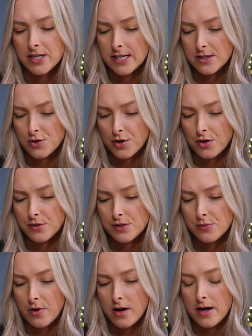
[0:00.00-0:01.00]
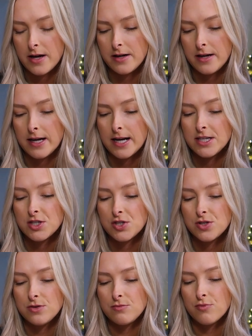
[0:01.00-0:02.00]
Dennis Gross one and I
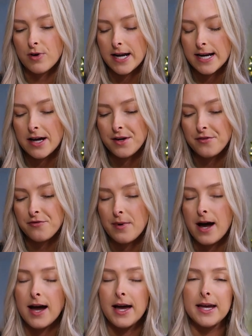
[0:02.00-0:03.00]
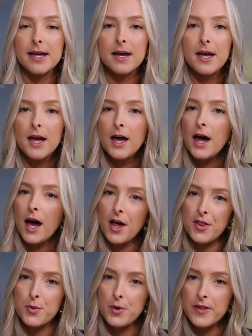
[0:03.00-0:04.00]
ran out of my
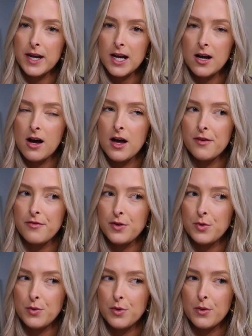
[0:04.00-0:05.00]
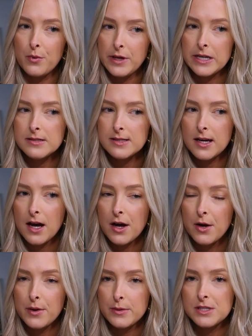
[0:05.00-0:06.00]
other one that I got a few weeks
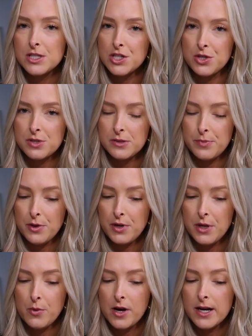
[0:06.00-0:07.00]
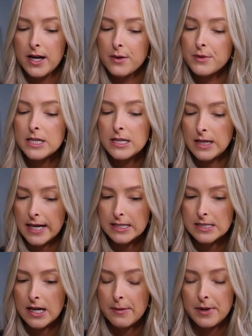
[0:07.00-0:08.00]
ago. It was the Juice Beauty one and I really
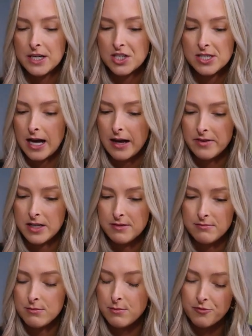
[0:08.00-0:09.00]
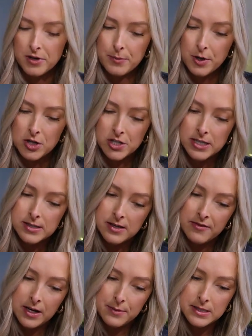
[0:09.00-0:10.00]
liked it, but I just haven't repurchased
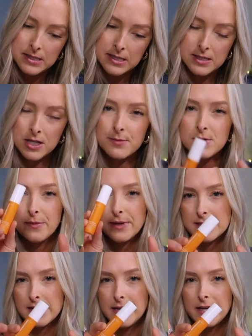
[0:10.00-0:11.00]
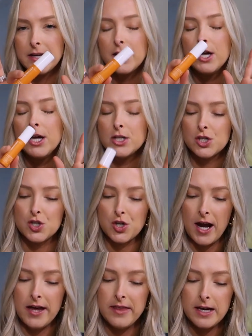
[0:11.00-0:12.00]
a vitamin C serum, so I'm excited to
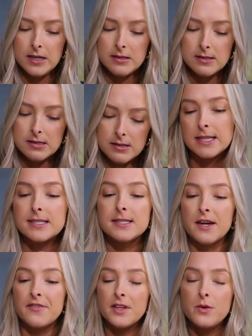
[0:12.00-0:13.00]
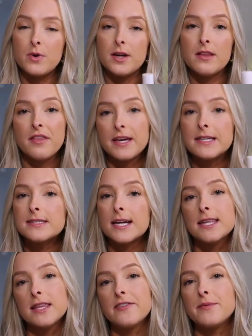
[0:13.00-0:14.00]
try this. This is definitely one of the things that
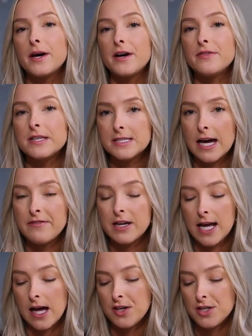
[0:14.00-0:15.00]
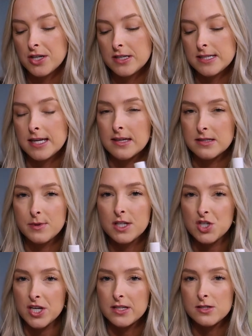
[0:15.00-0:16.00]
I love about this advent calendar is it gives me the
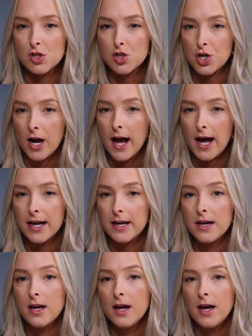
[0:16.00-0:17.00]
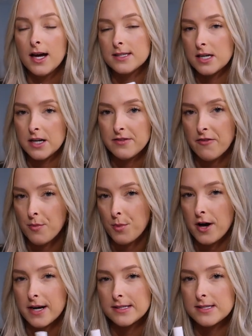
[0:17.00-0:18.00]
chance to try a ton of different
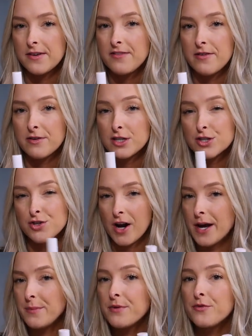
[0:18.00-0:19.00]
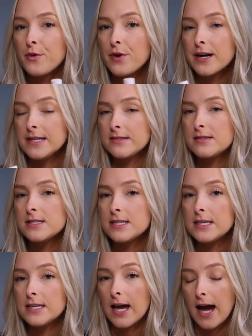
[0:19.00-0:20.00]
products that I've never tried before and
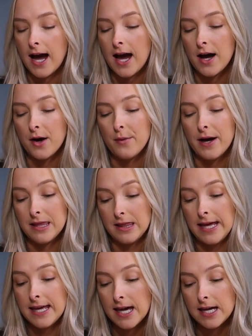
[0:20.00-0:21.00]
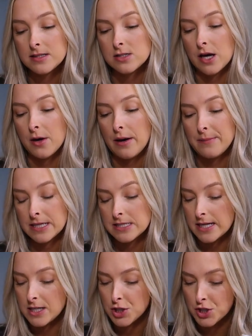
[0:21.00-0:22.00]
see how I like it. So I'm
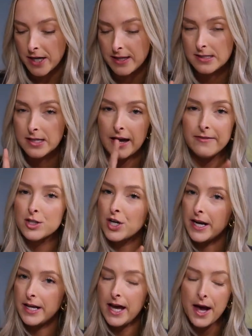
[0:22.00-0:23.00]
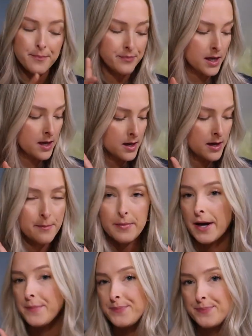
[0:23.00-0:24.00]
excited to try this. I haven't tried it yet,
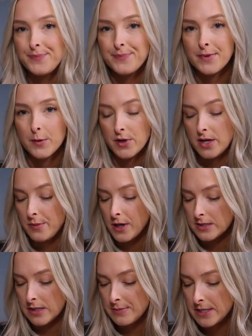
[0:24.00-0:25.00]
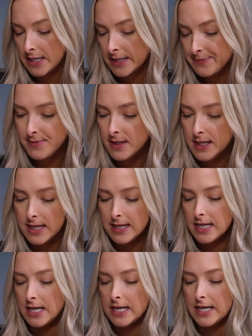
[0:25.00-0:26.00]
but we'll keep you guys updated. And
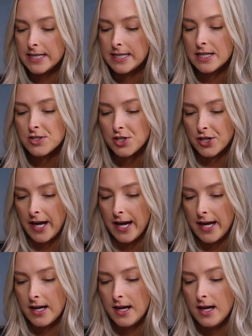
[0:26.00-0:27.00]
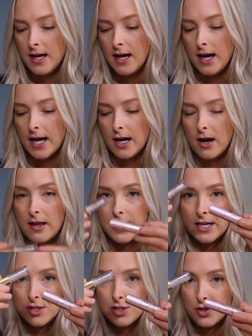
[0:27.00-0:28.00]
then yesterday, I got
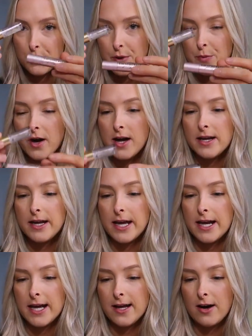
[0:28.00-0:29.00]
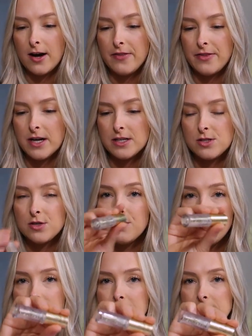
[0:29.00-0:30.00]
like a two-in-one and I got the Too
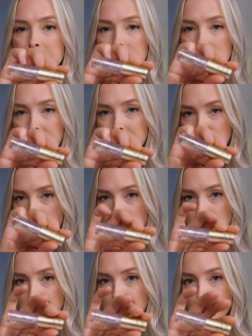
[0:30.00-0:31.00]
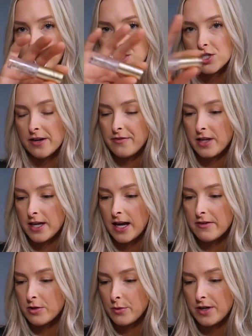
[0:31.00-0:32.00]
Faced lip injection, which I feel like
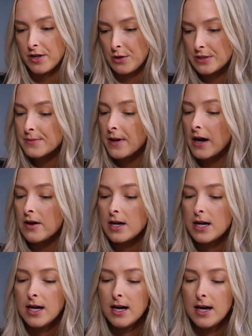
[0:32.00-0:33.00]
everyone knows about.